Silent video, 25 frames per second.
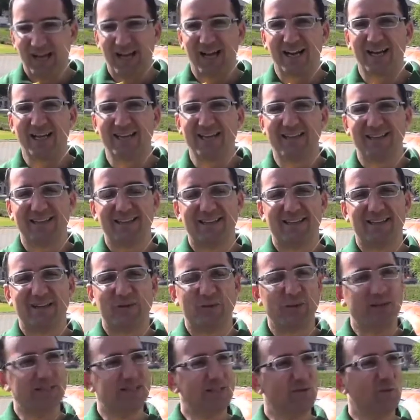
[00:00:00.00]
Okay, the
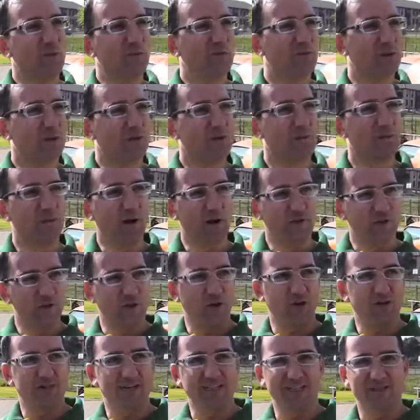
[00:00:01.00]
reason we've got both
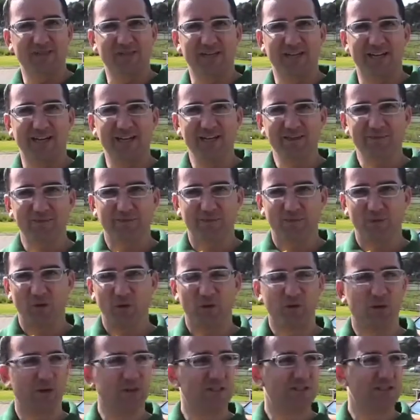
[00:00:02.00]
cars here today,
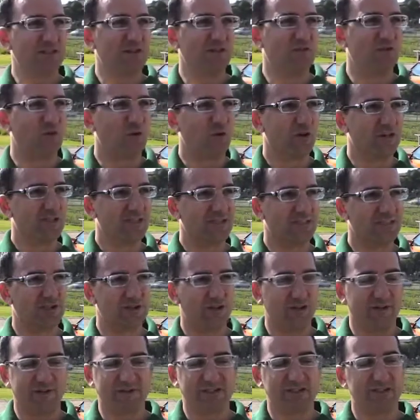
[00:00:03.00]
although it's the Evora test
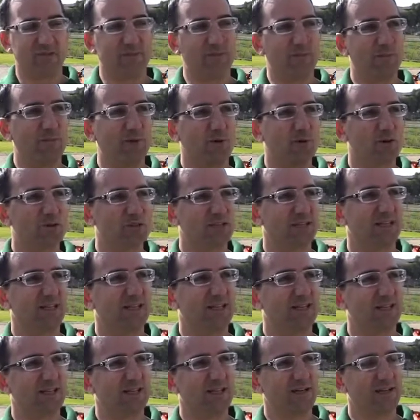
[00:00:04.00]
drive, is because
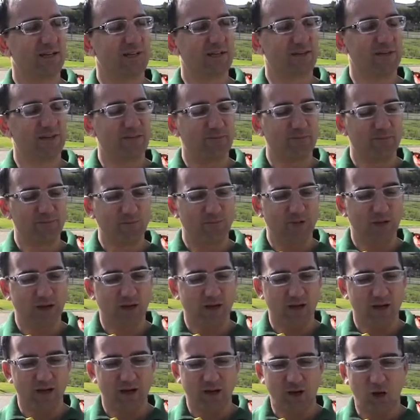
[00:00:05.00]
the
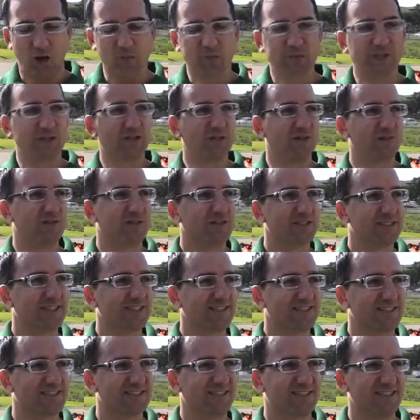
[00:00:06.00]
object of this
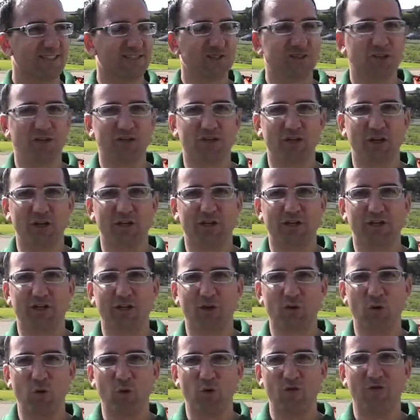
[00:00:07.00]
exercise is to show you that the
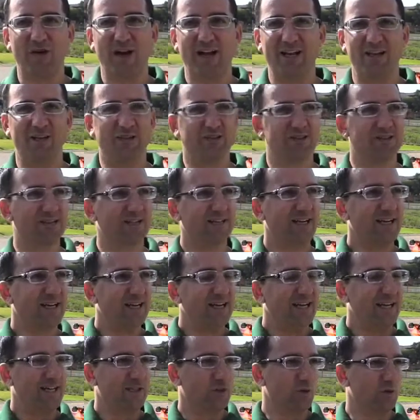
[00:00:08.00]
core values
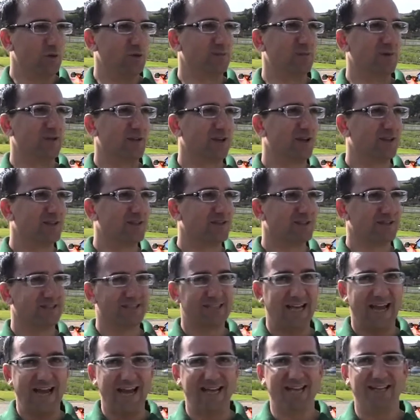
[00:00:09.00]
that's always been noticed is
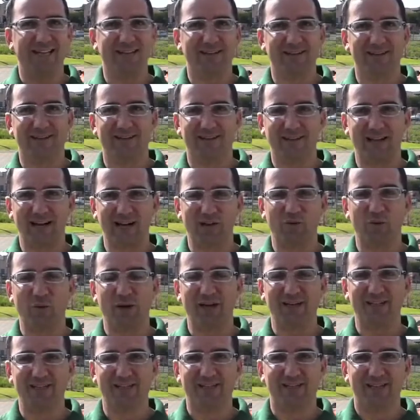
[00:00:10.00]
handling,
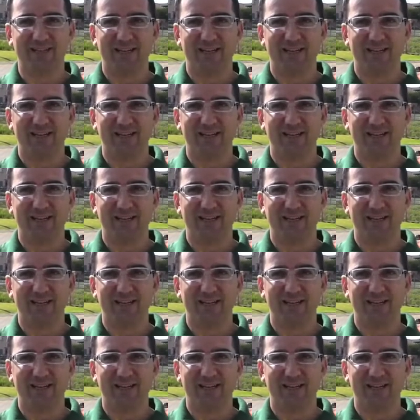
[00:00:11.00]
lightweight,